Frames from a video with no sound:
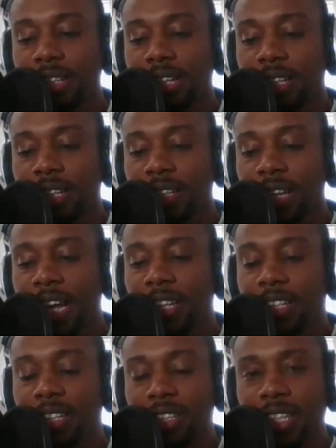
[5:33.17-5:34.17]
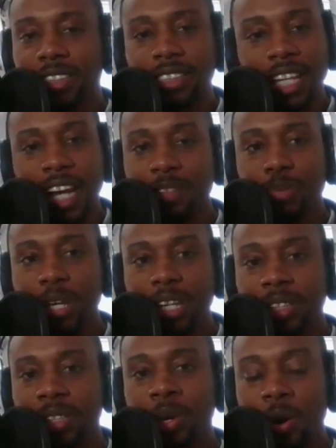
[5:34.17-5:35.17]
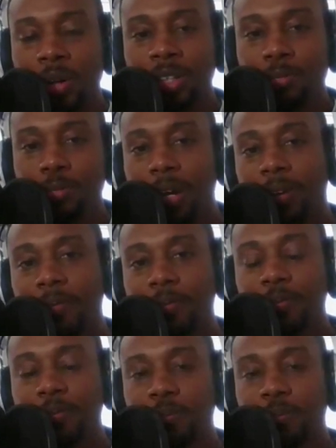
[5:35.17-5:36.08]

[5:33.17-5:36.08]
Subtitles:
Yet it's not being talked about